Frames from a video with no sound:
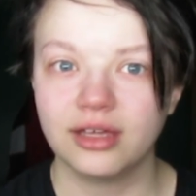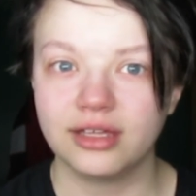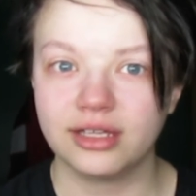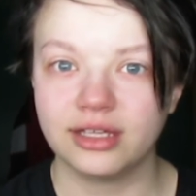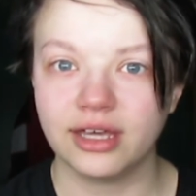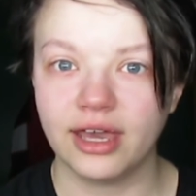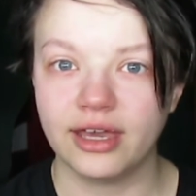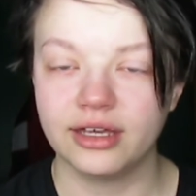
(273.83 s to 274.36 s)

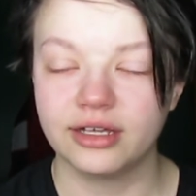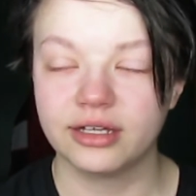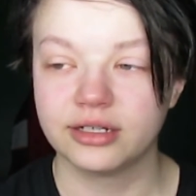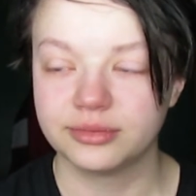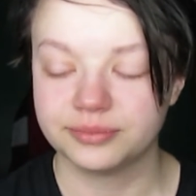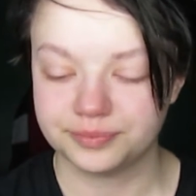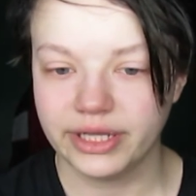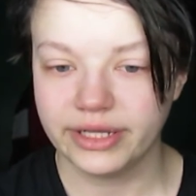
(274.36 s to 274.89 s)
yay.
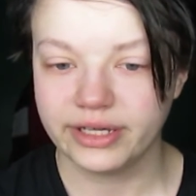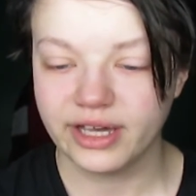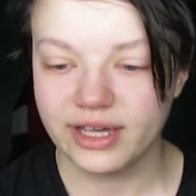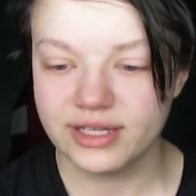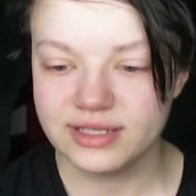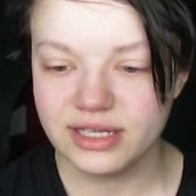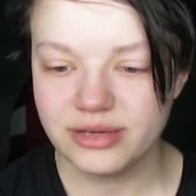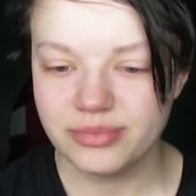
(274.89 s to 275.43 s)
I
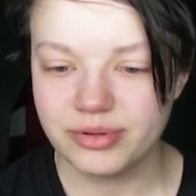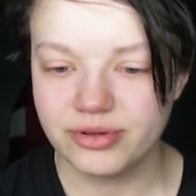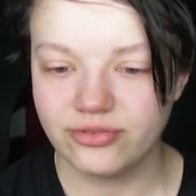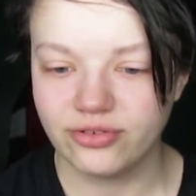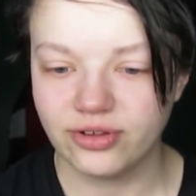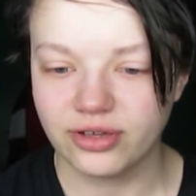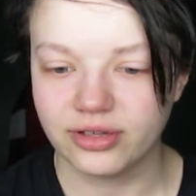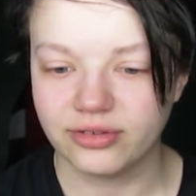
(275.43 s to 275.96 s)
set up a
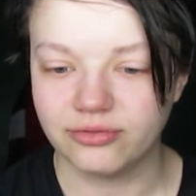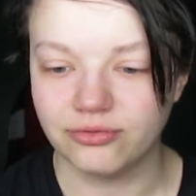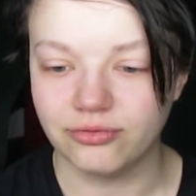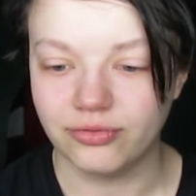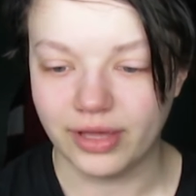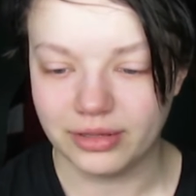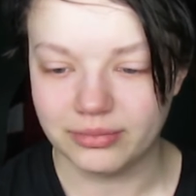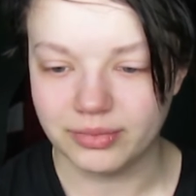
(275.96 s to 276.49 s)
fucking
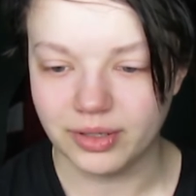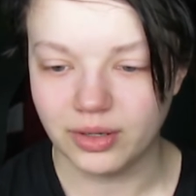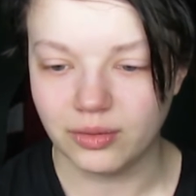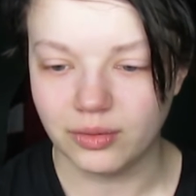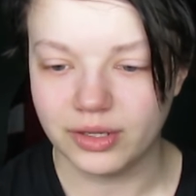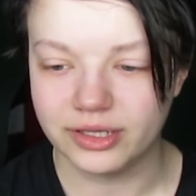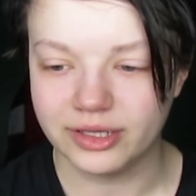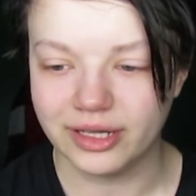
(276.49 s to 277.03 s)

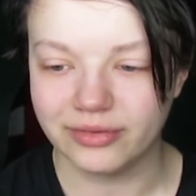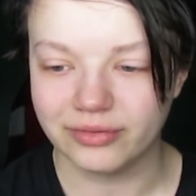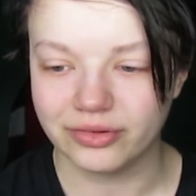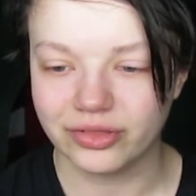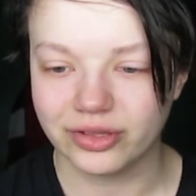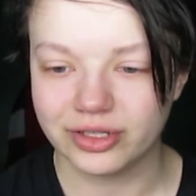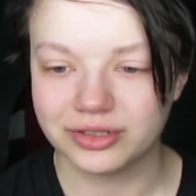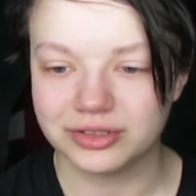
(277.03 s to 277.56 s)
Venmo and
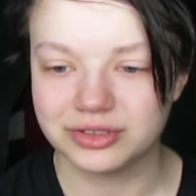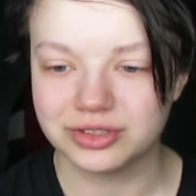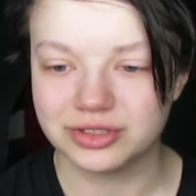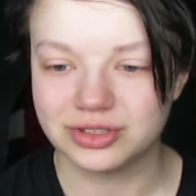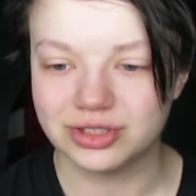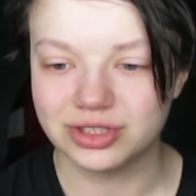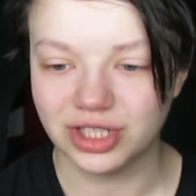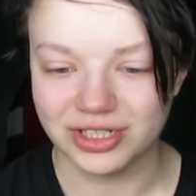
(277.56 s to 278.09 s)
everything
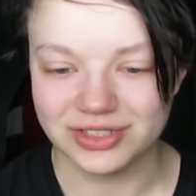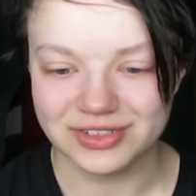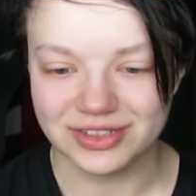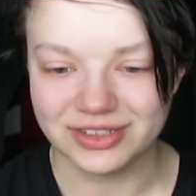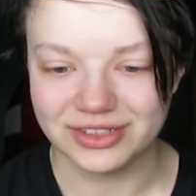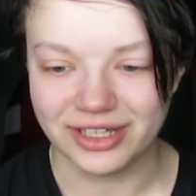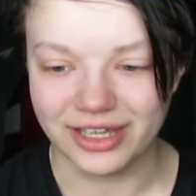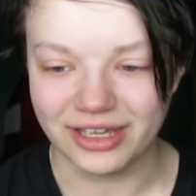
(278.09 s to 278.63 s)
just
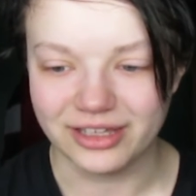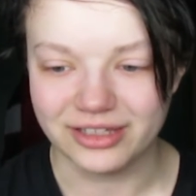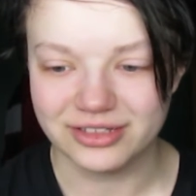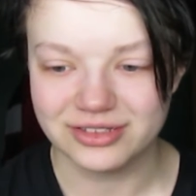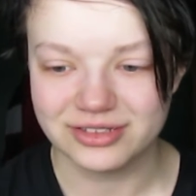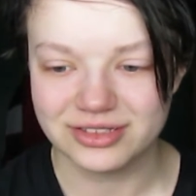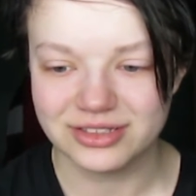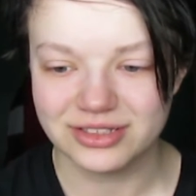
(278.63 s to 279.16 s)
in
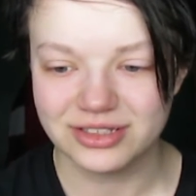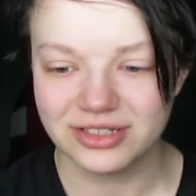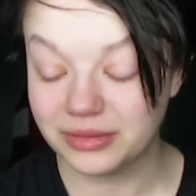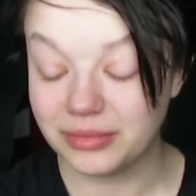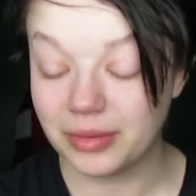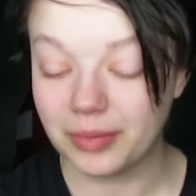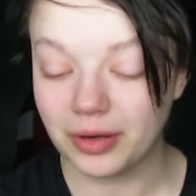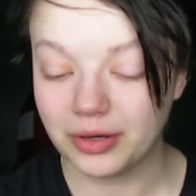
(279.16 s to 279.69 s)
case. And
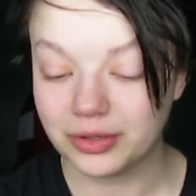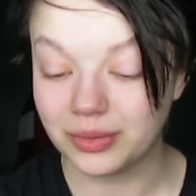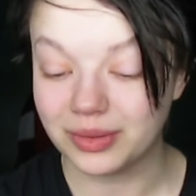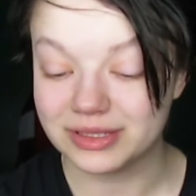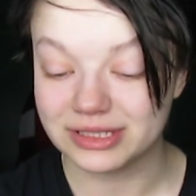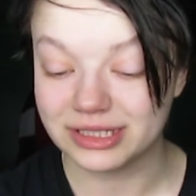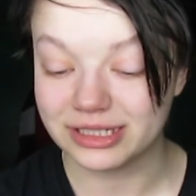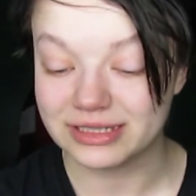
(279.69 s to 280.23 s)
my partner
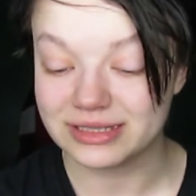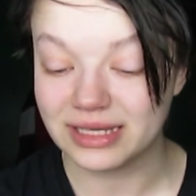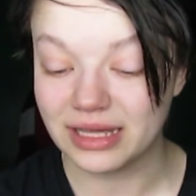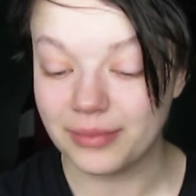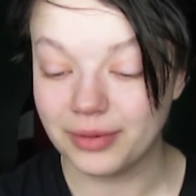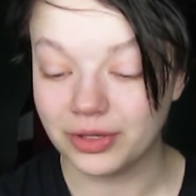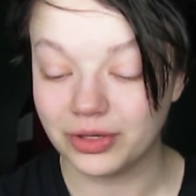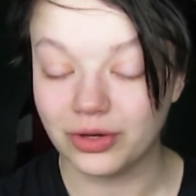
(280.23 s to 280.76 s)
wants to set
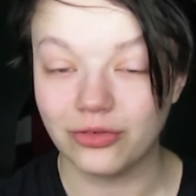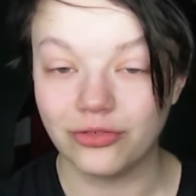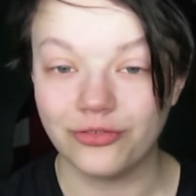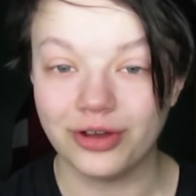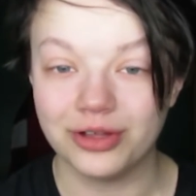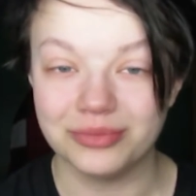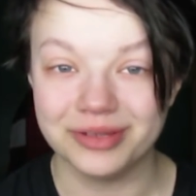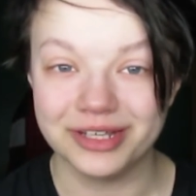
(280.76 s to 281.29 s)
up a
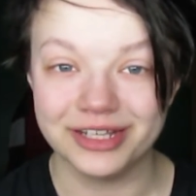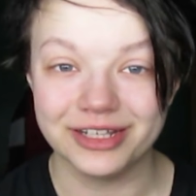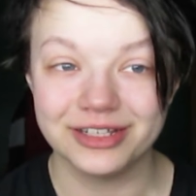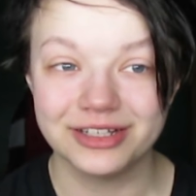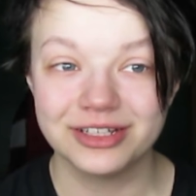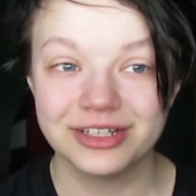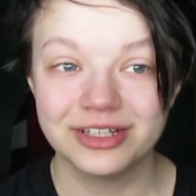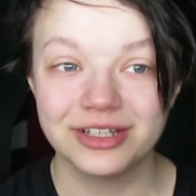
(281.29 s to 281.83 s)
GoFundMe
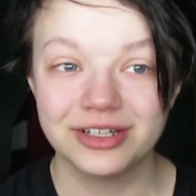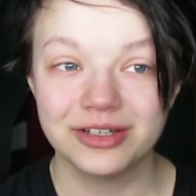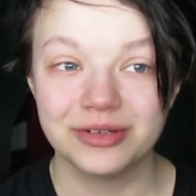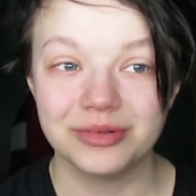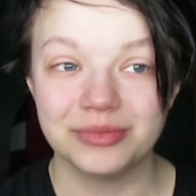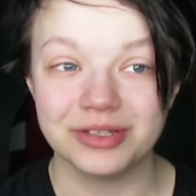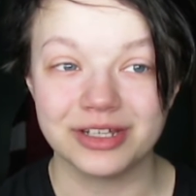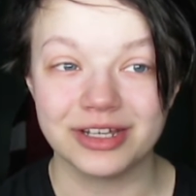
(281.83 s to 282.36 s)

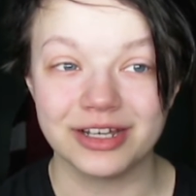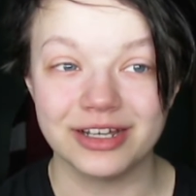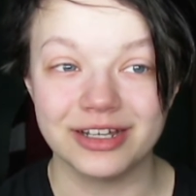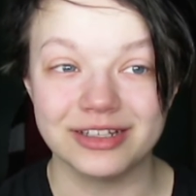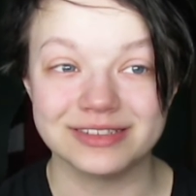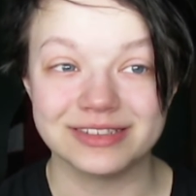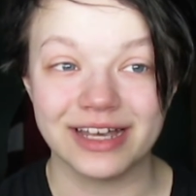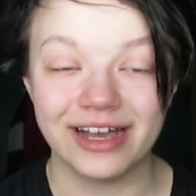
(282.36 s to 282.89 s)

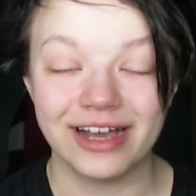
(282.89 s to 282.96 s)
because